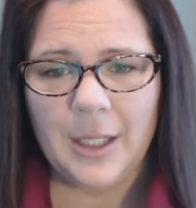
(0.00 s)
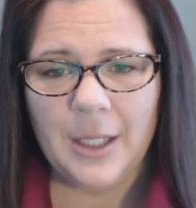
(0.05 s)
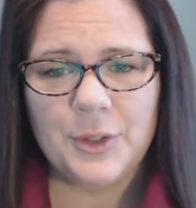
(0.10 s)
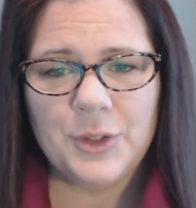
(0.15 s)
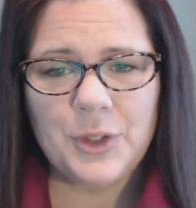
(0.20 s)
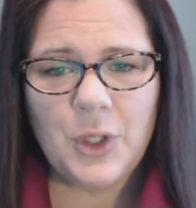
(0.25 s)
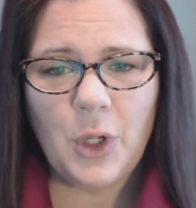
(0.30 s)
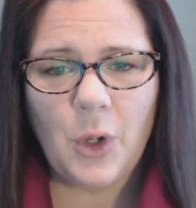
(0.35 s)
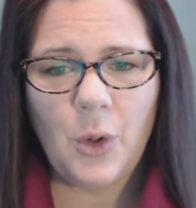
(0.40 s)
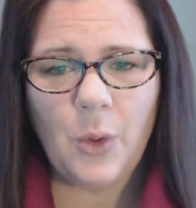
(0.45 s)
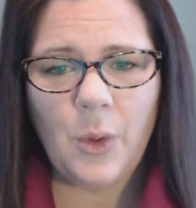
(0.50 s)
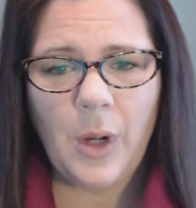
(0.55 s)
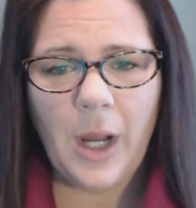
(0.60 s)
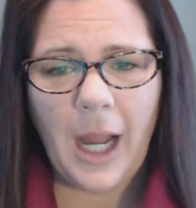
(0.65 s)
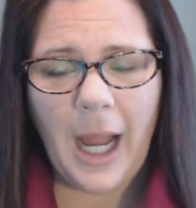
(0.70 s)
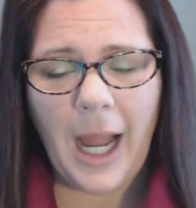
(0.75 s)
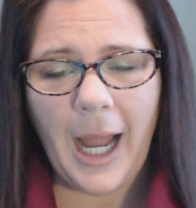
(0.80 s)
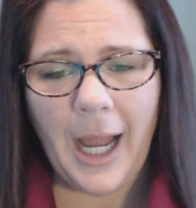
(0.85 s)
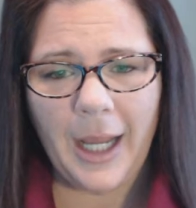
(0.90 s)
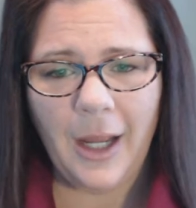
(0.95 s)

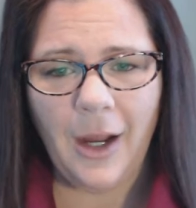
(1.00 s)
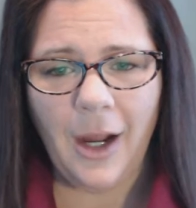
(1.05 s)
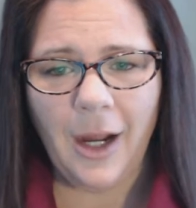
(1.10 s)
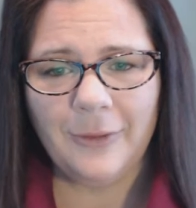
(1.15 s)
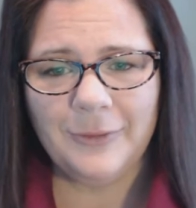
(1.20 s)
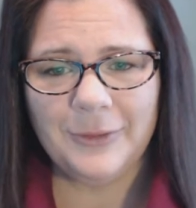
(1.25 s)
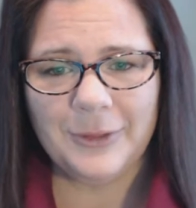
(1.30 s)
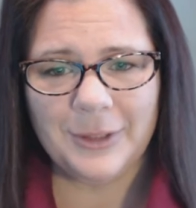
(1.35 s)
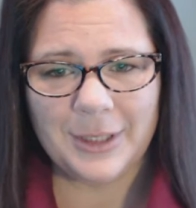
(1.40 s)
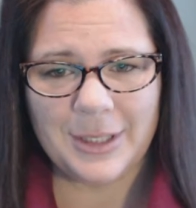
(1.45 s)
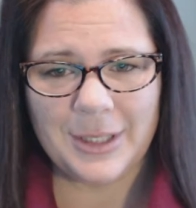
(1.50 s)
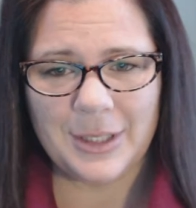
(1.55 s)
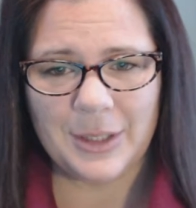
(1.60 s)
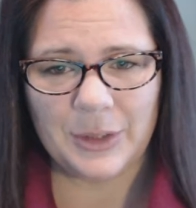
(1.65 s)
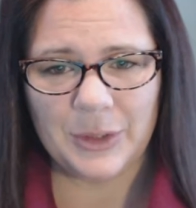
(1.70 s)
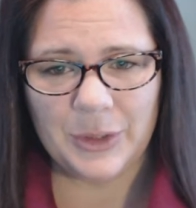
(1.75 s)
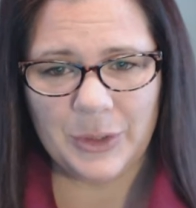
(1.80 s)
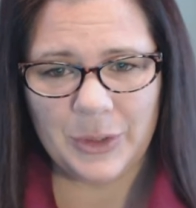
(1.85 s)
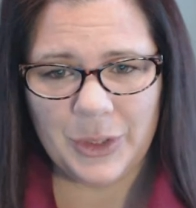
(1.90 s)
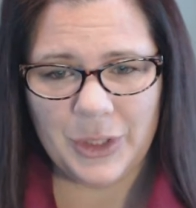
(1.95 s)
So, I offer a
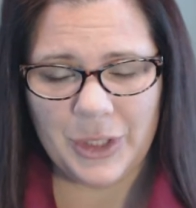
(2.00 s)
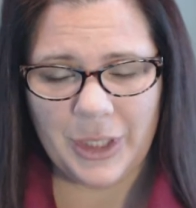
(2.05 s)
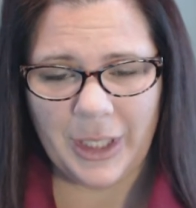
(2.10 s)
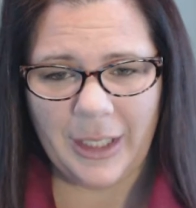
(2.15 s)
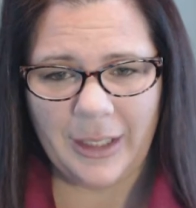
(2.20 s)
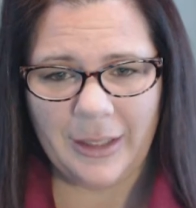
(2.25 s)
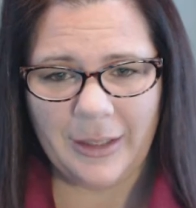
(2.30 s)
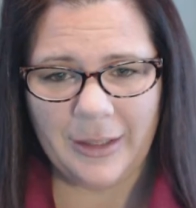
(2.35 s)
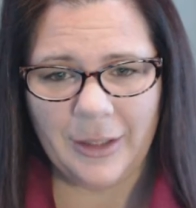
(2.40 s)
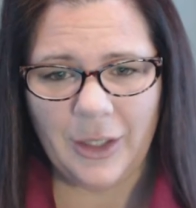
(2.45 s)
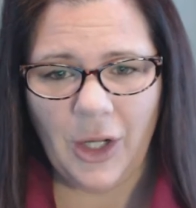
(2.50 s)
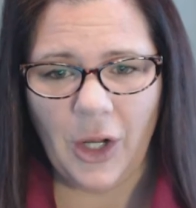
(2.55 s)
solution